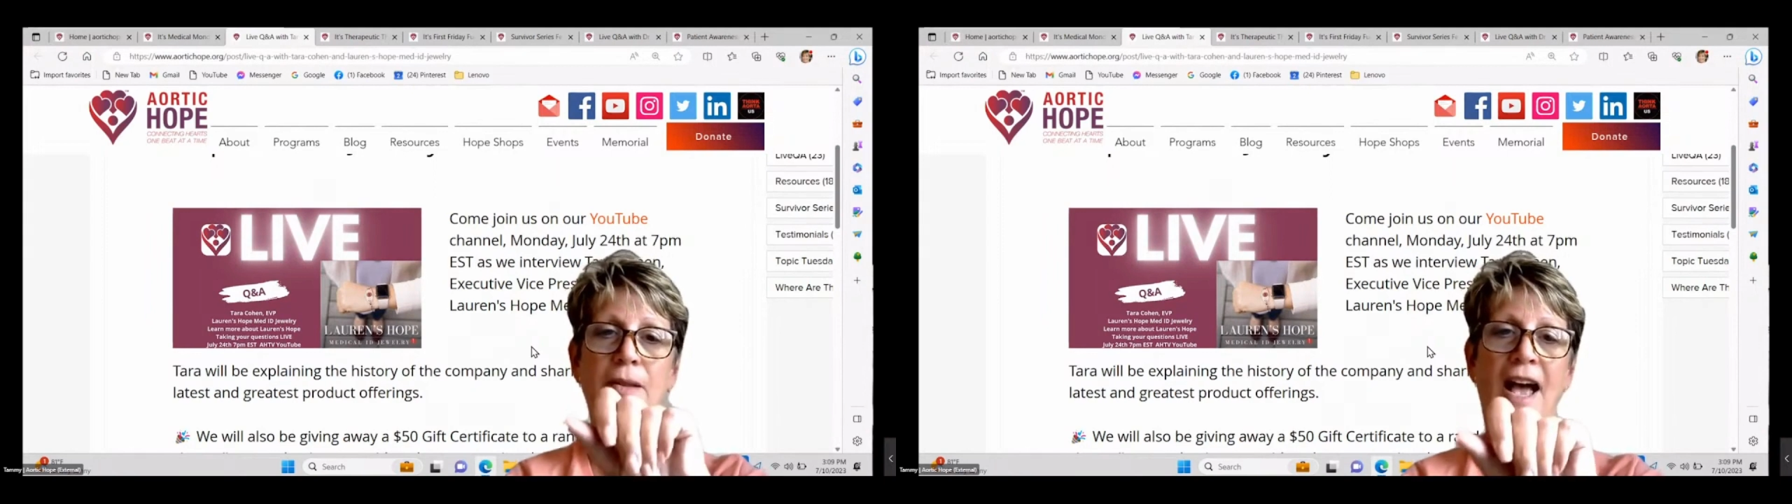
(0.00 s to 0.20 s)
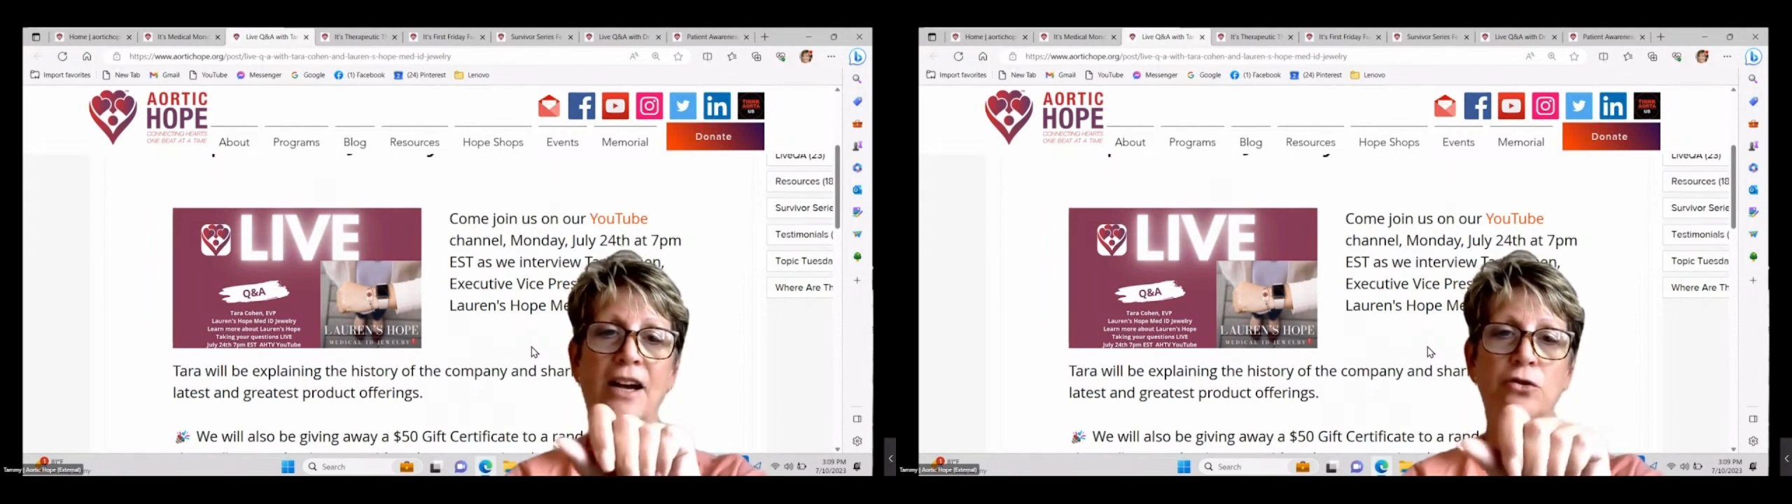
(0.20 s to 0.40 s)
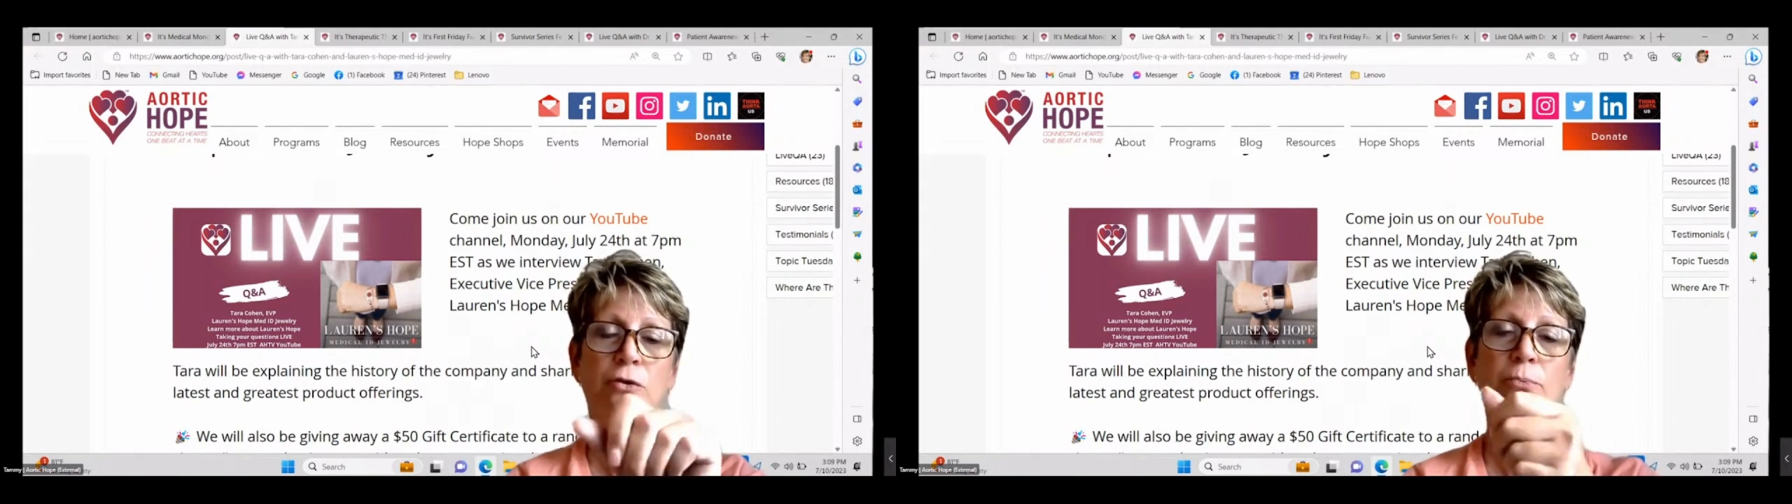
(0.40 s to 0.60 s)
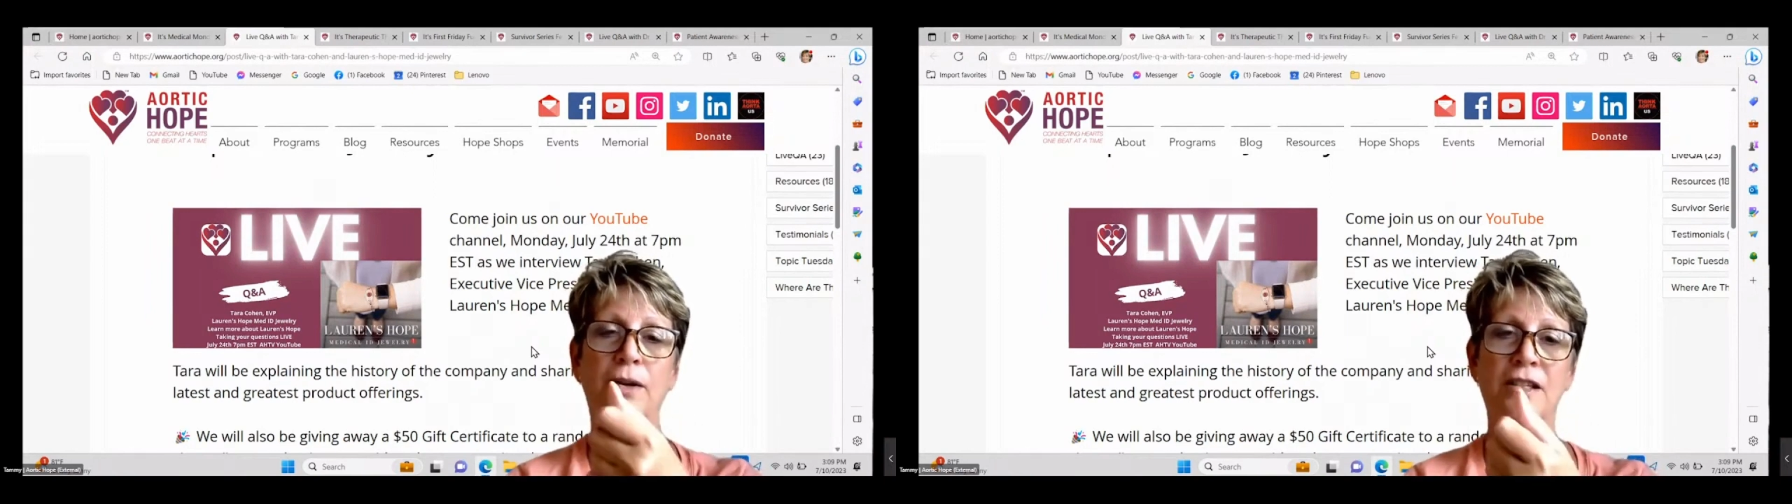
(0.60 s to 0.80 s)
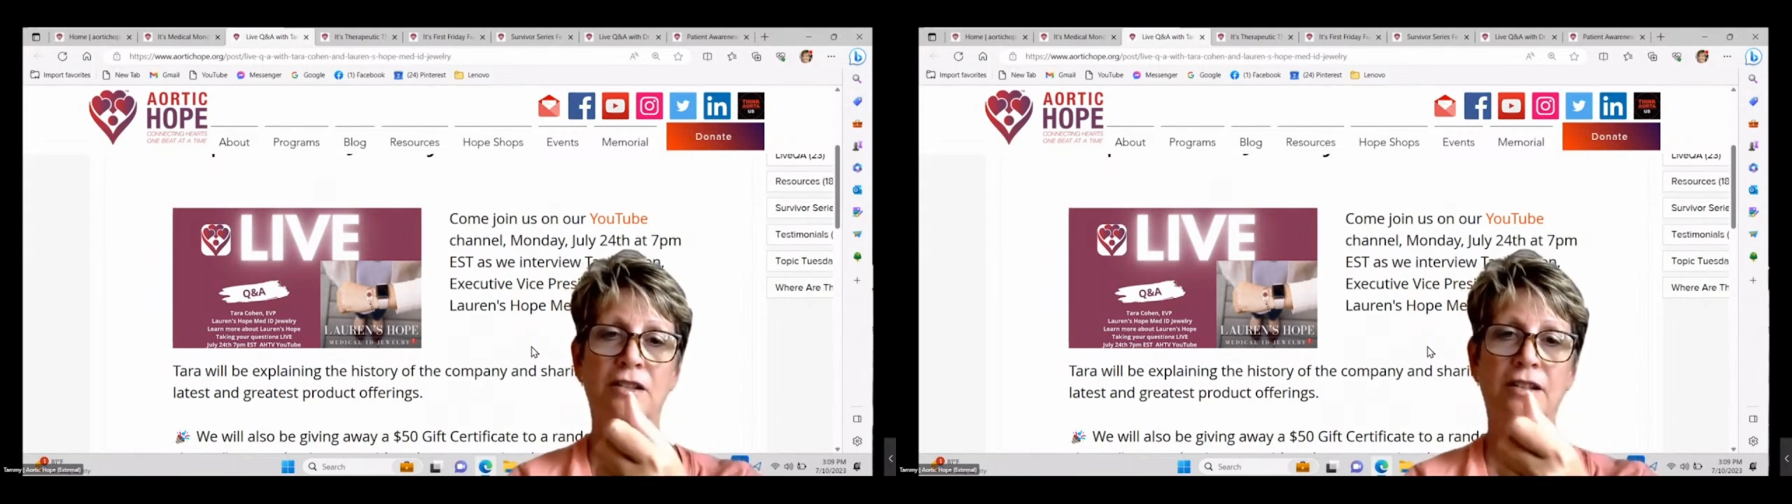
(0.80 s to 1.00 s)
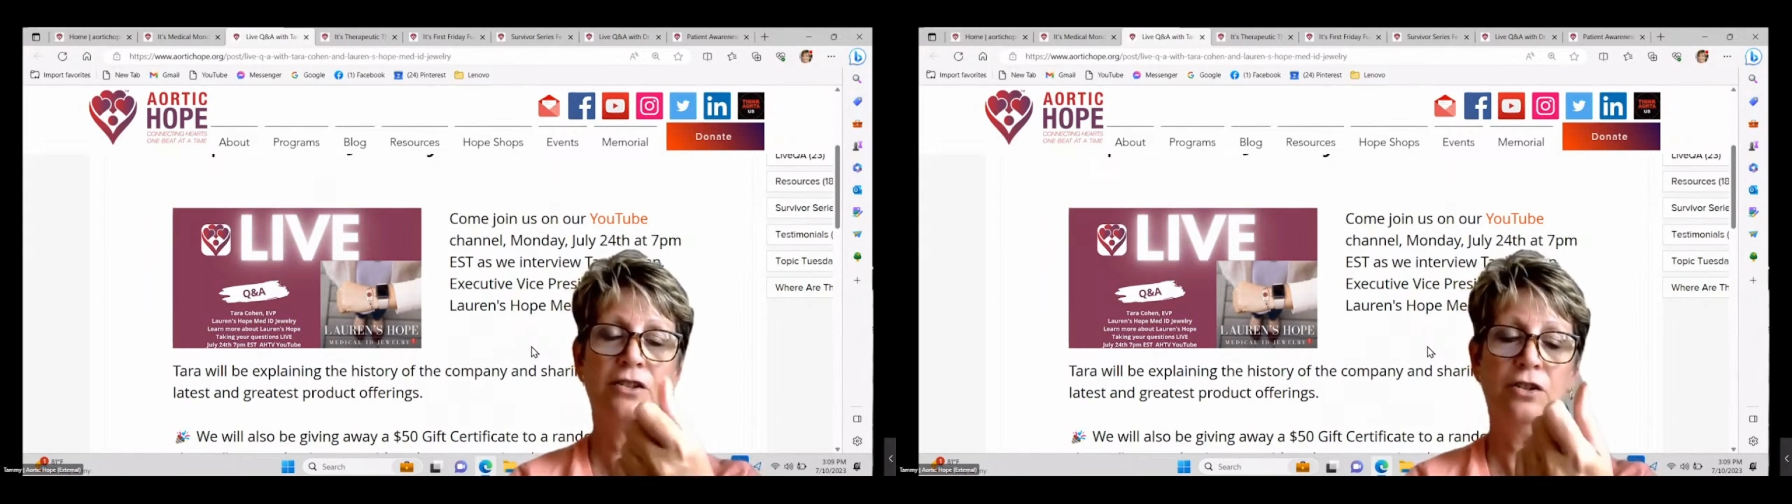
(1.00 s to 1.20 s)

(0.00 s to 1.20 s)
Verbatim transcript: from the actual bracelet.